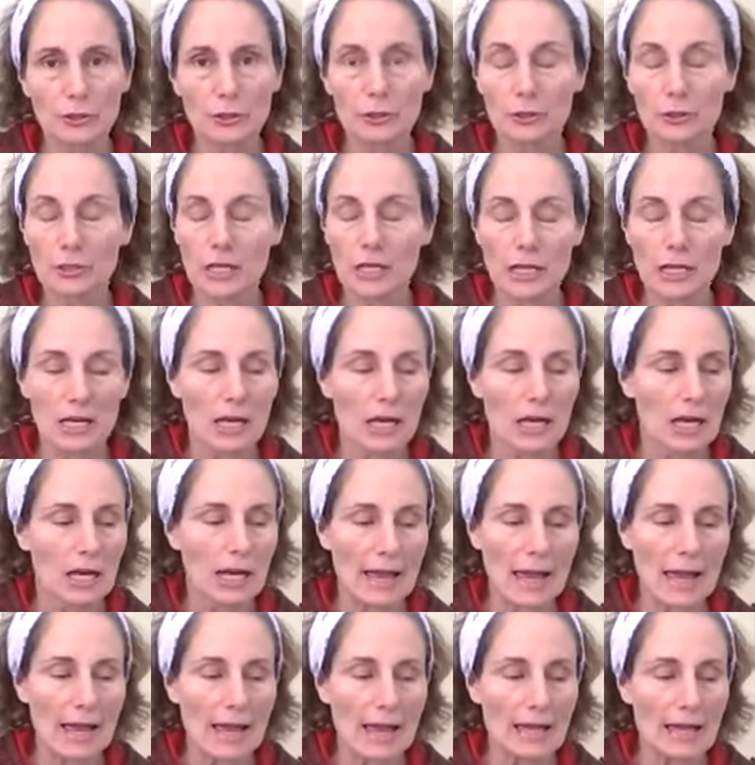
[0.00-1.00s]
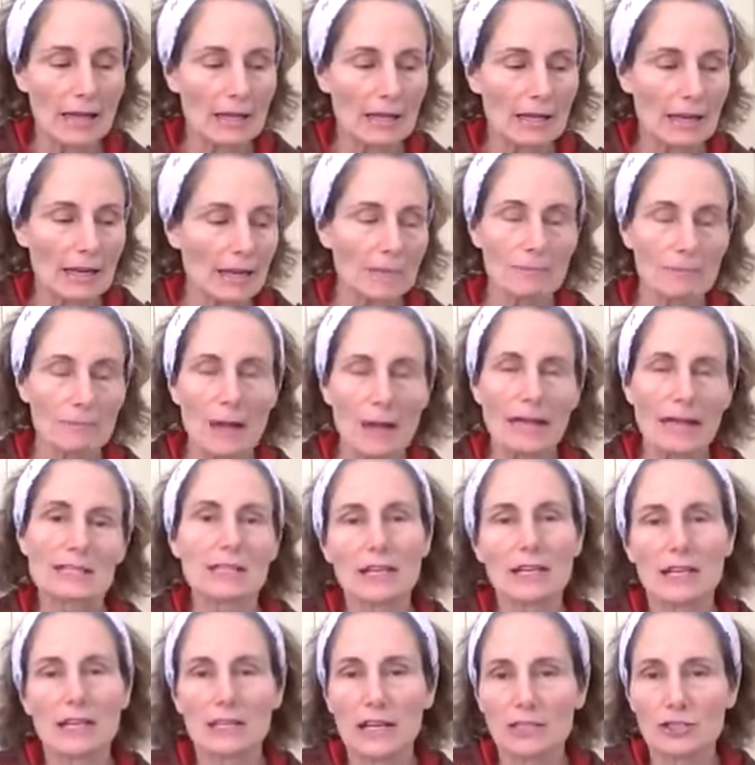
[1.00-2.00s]
fruit, and
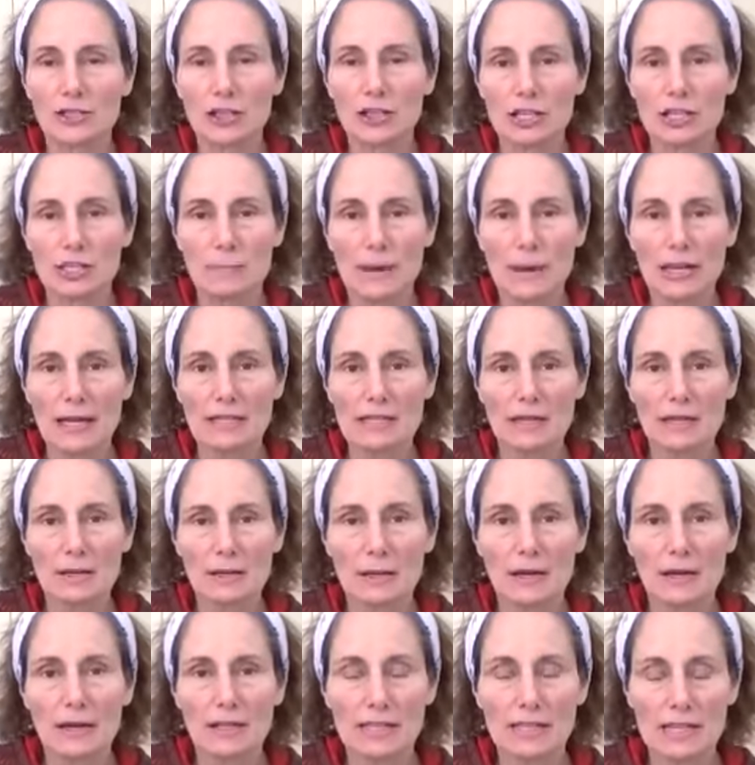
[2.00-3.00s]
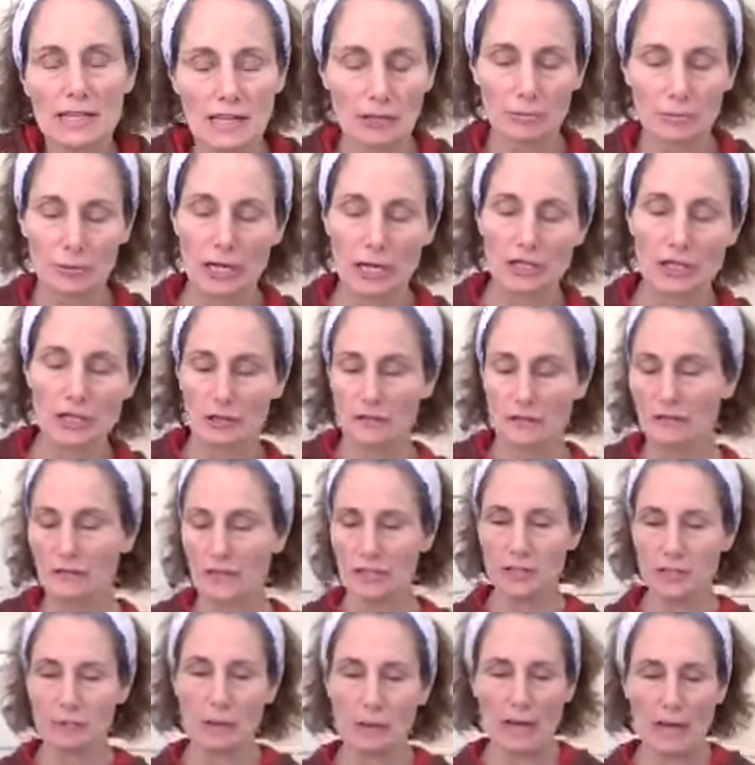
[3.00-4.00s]
it just makes a celebration
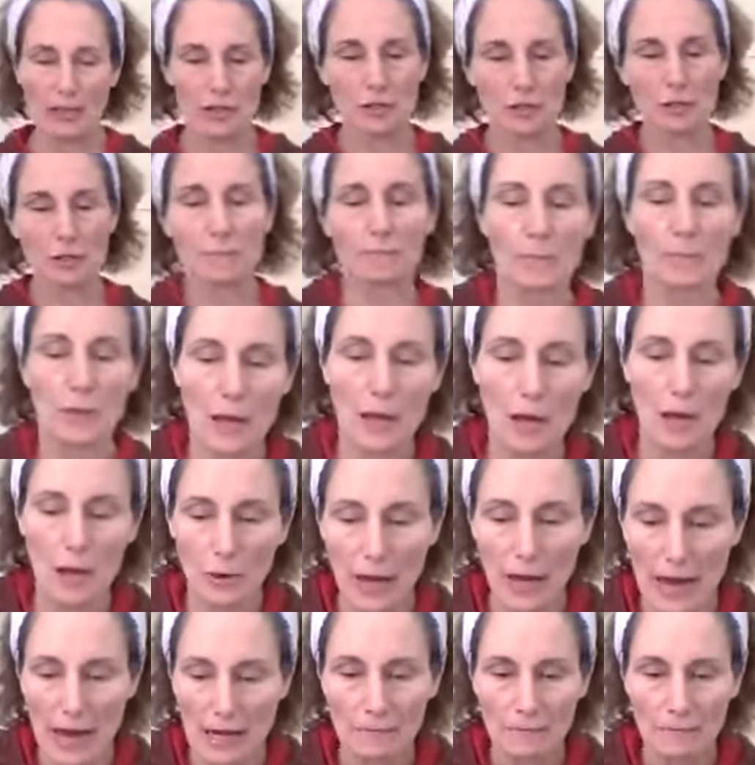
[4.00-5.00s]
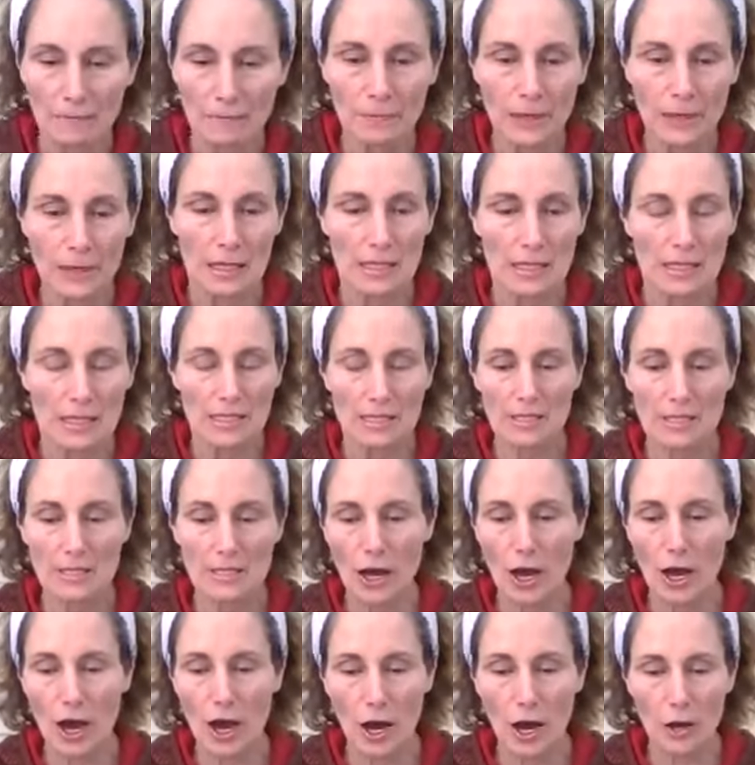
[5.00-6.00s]
feel special. Okay,
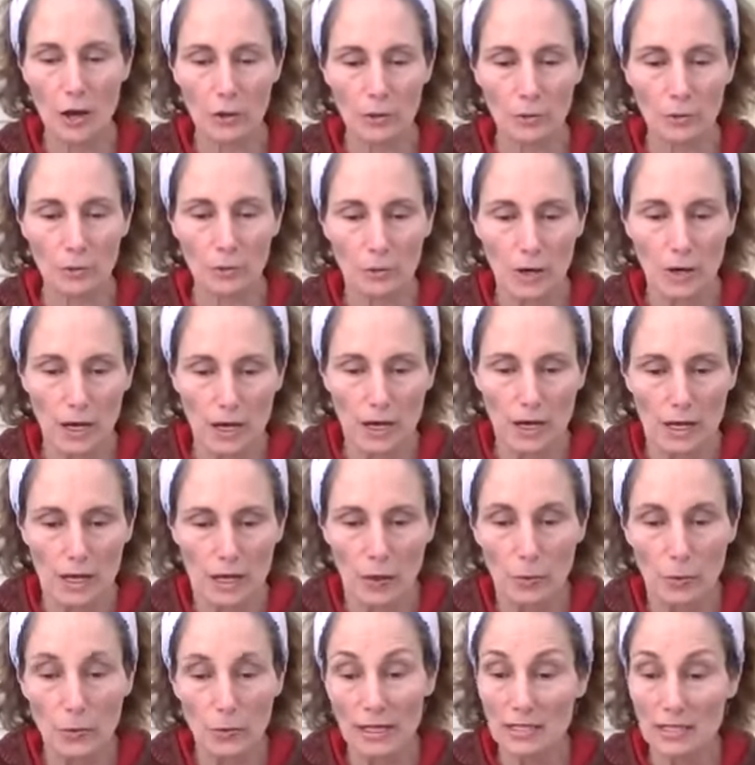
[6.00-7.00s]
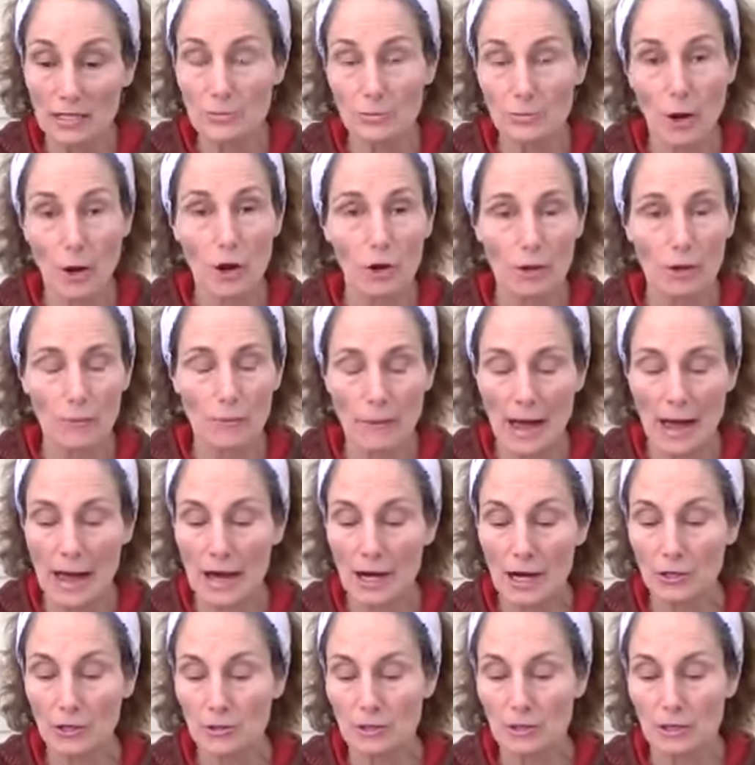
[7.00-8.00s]
so we spoke
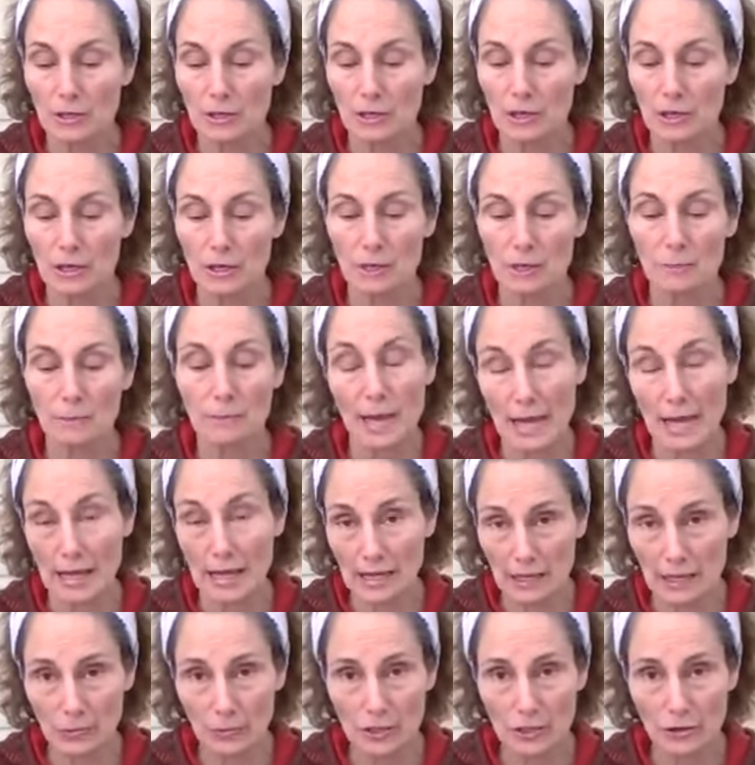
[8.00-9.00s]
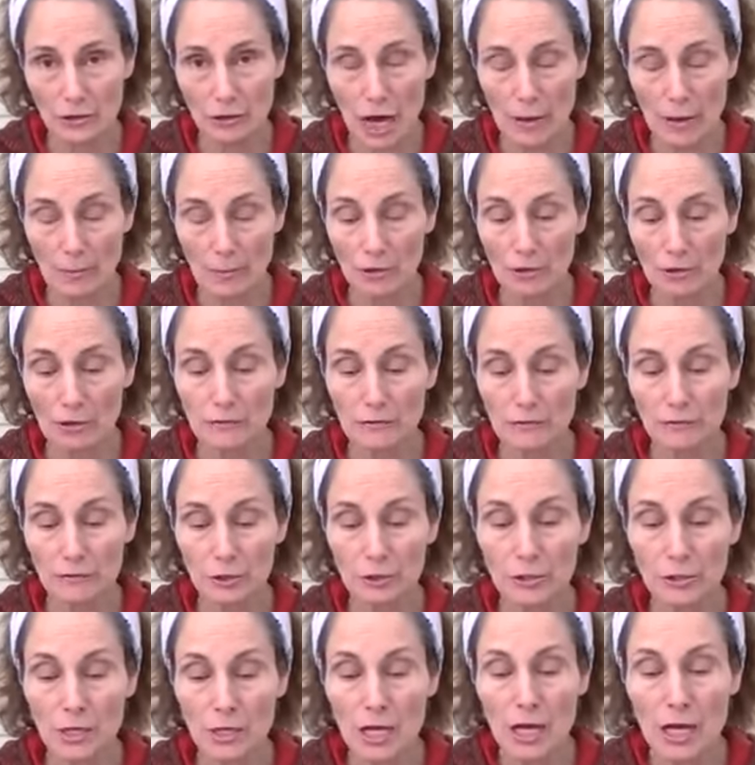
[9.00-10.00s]
about baking with tropical
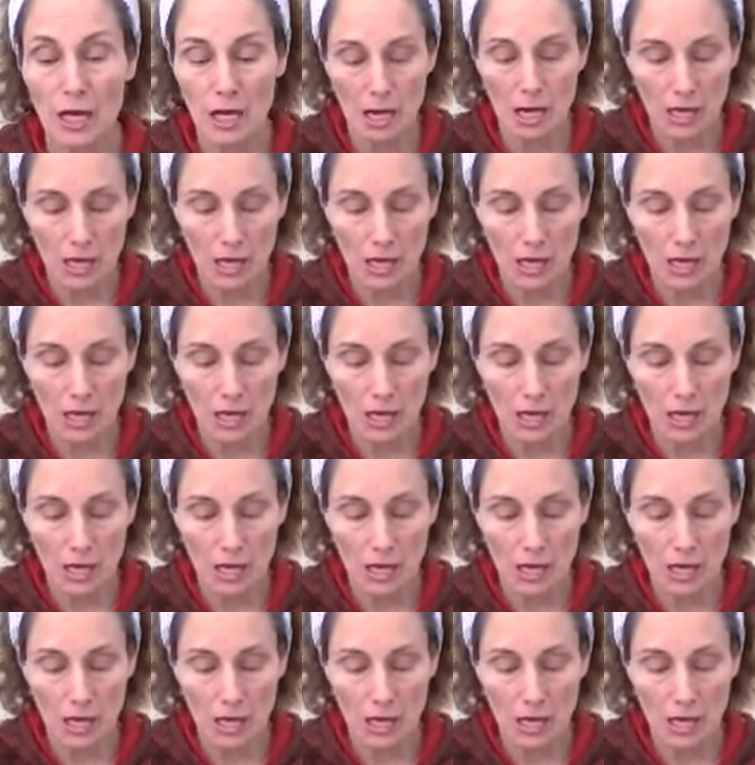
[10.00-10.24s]
fruit.